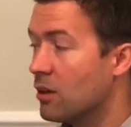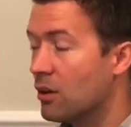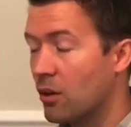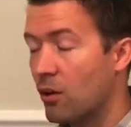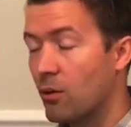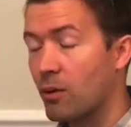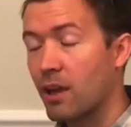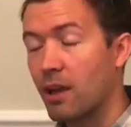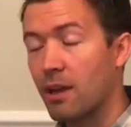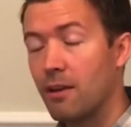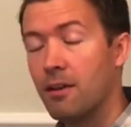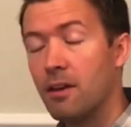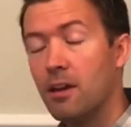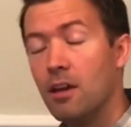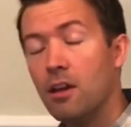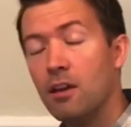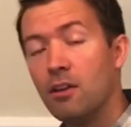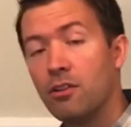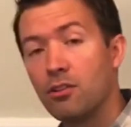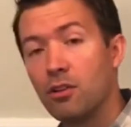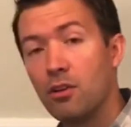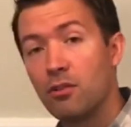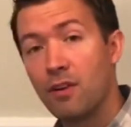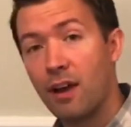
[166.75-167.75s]
Okay,
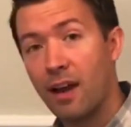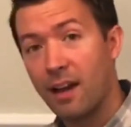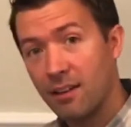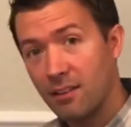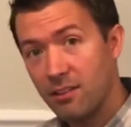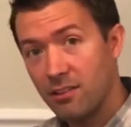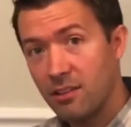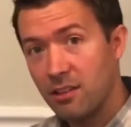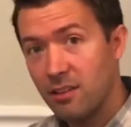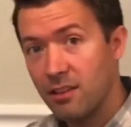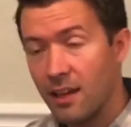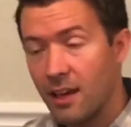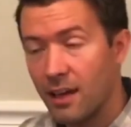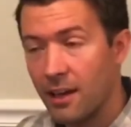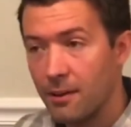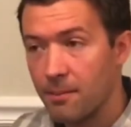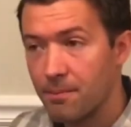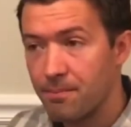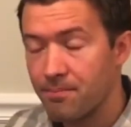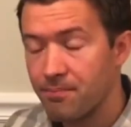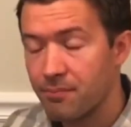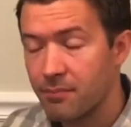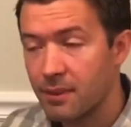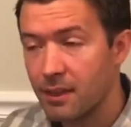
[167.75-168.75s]
so if I see
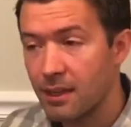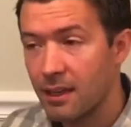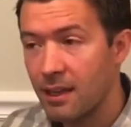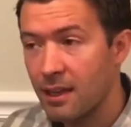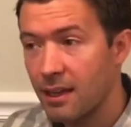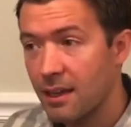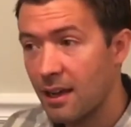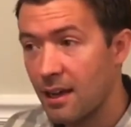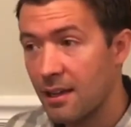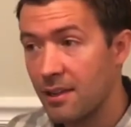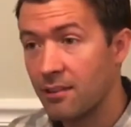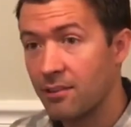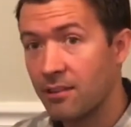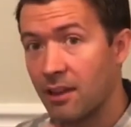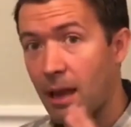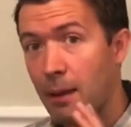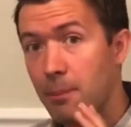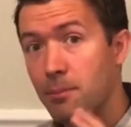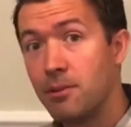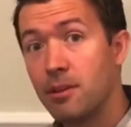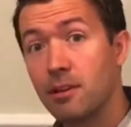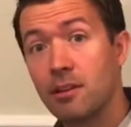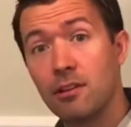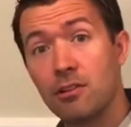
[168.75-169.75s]
that, and the
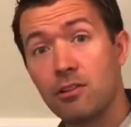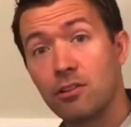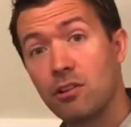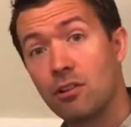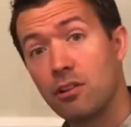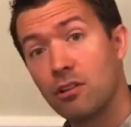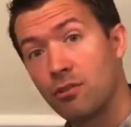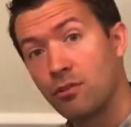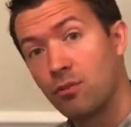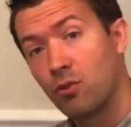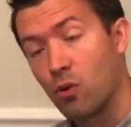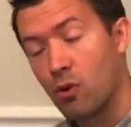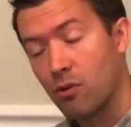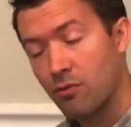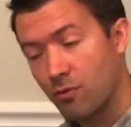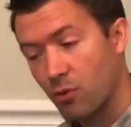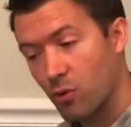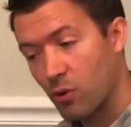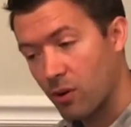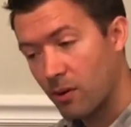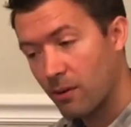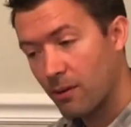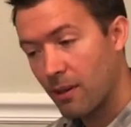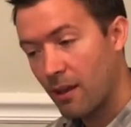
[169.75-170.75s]
time signature is
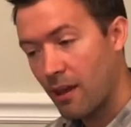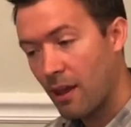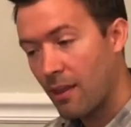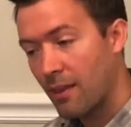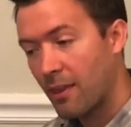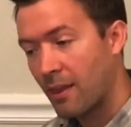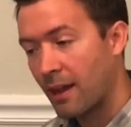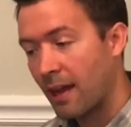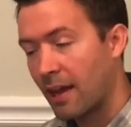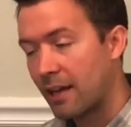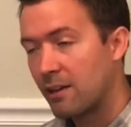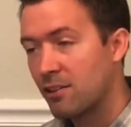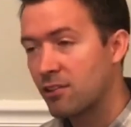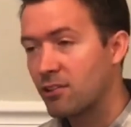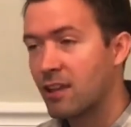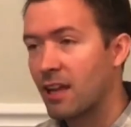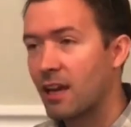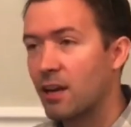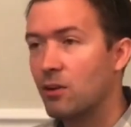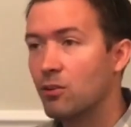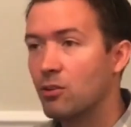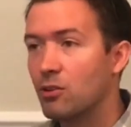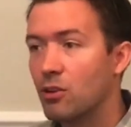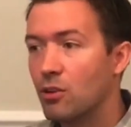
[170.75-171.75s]
4-4, then I just
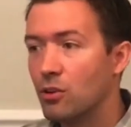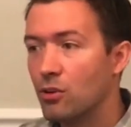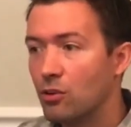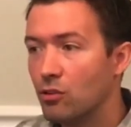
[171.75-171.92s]
count.